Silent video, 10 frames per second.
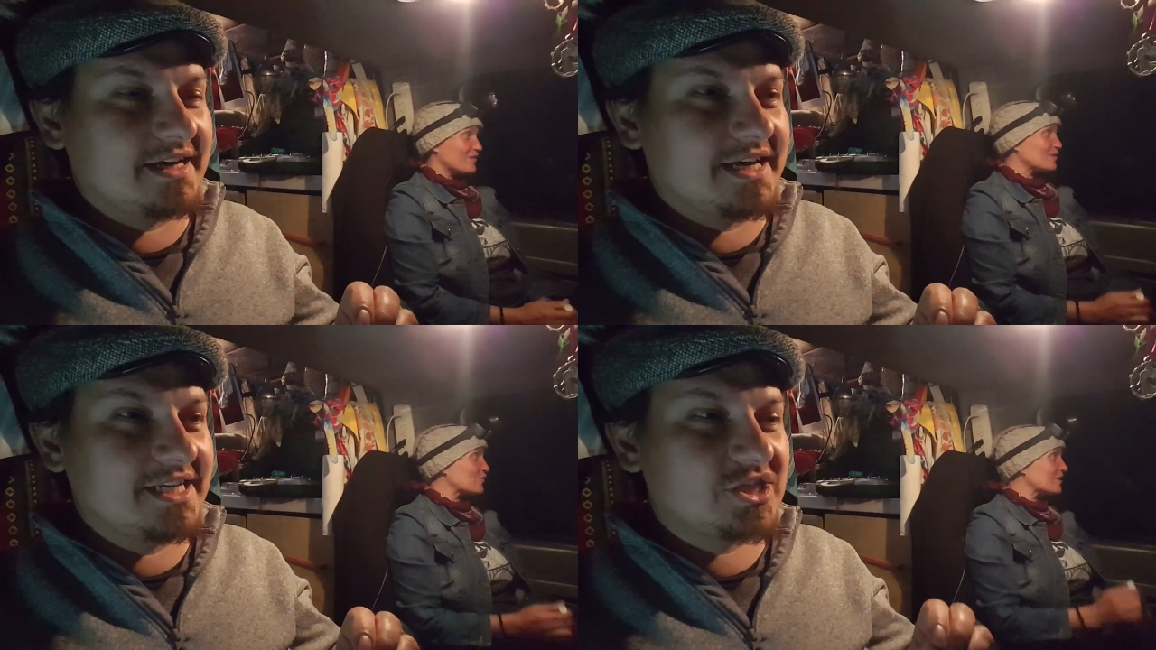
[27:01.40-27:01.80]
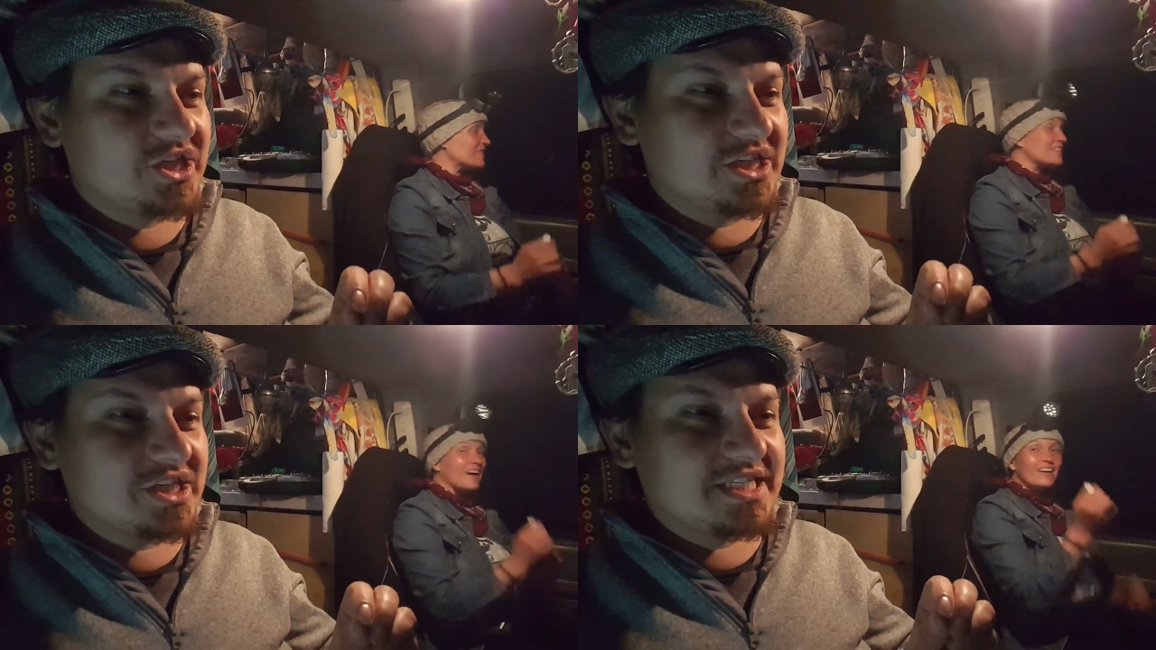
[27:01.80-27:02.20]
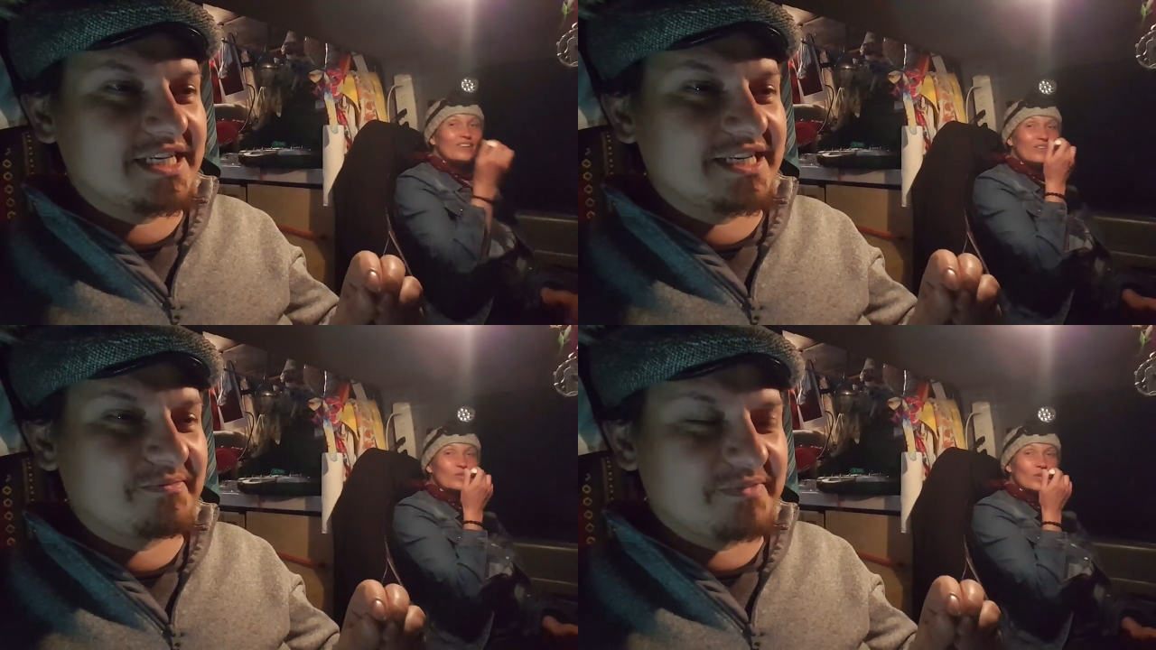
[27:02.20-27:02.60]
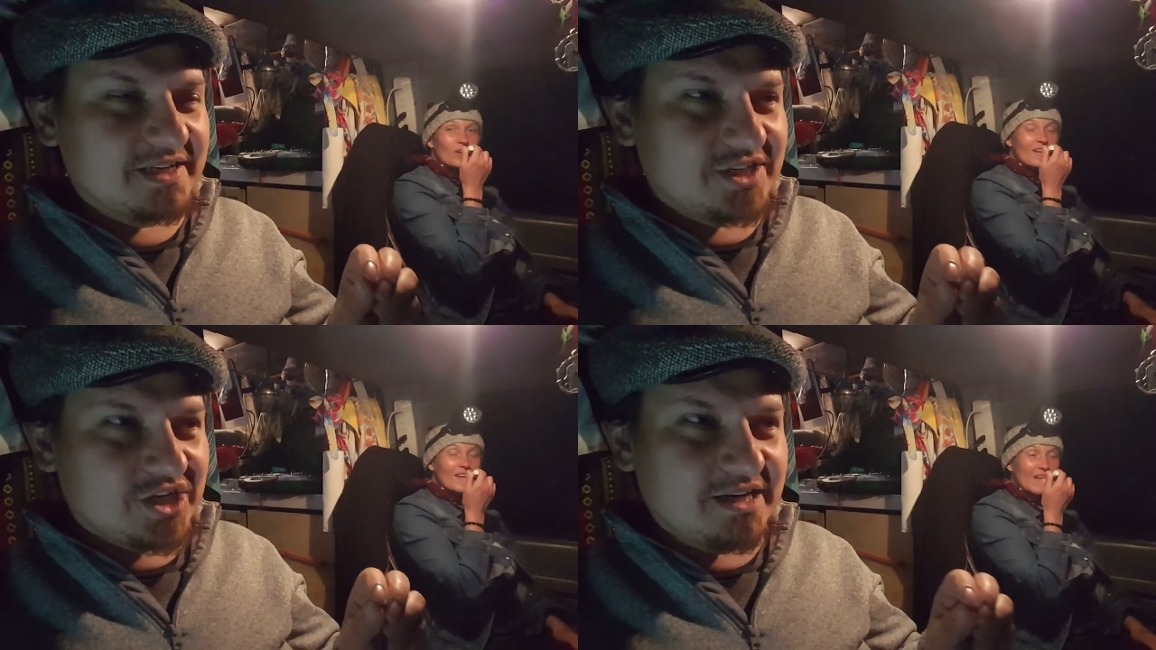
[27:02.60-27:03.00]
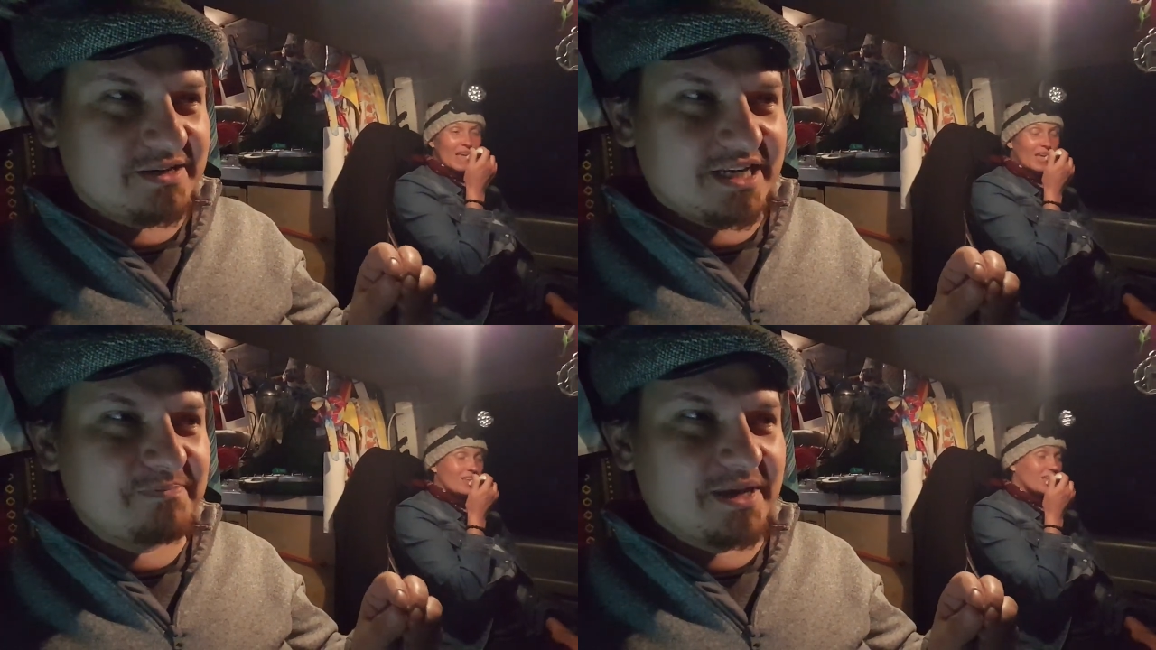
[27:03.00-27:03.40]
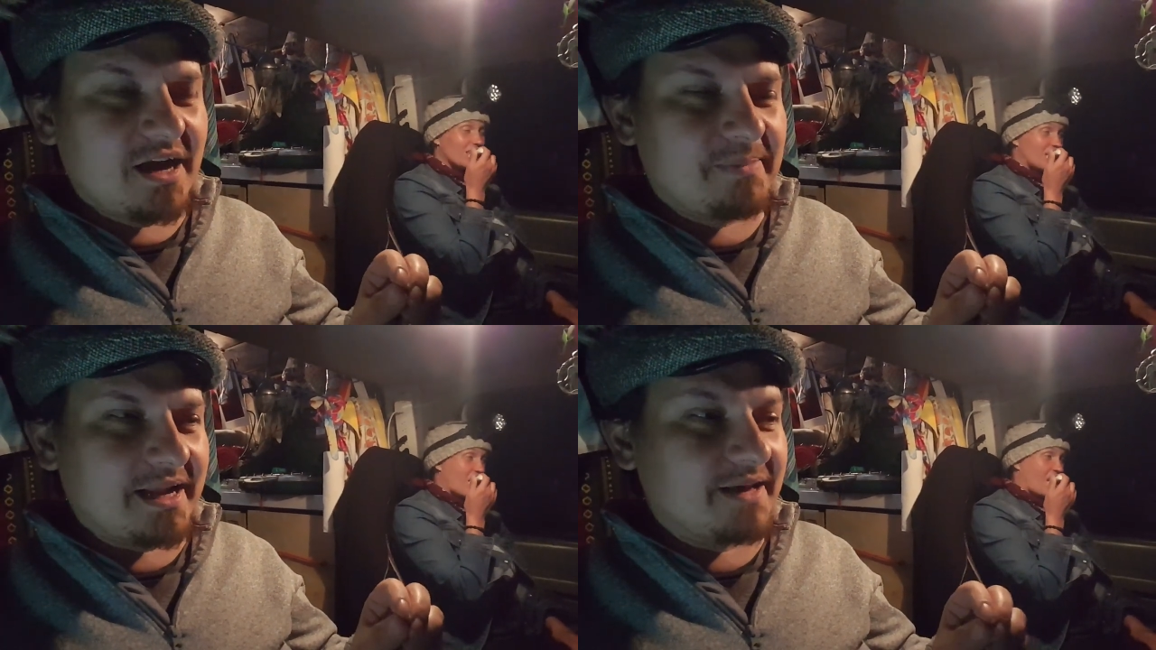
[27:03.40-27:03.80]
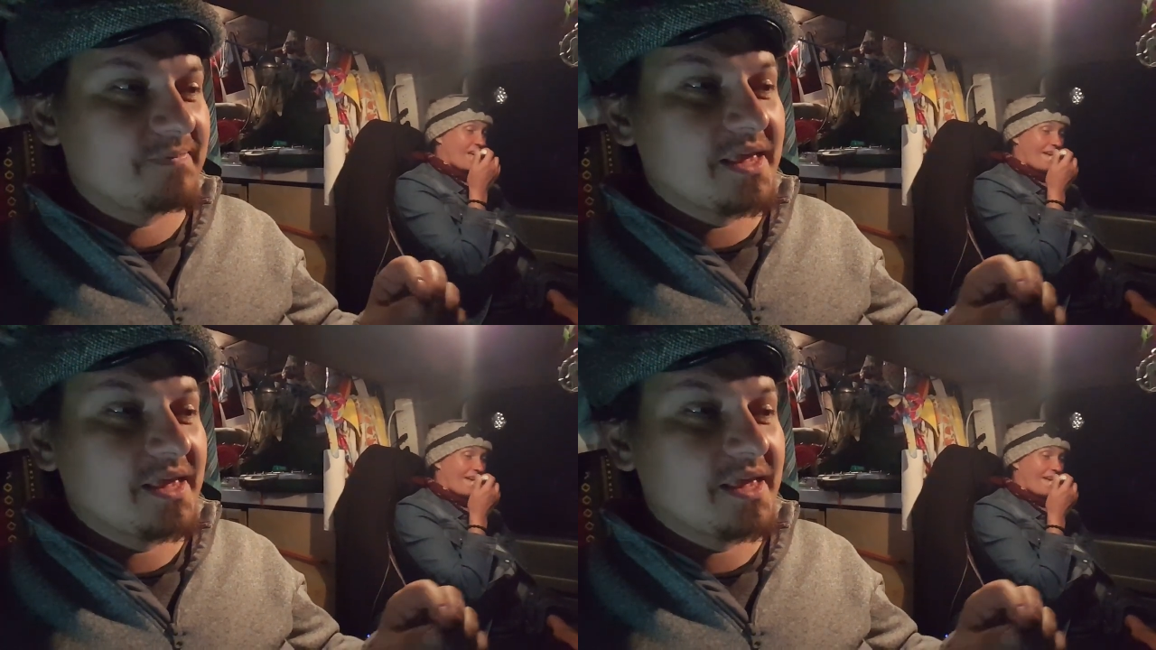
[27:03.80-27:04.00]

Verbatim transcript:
Speaker 1: and really she just didn't pick up on it.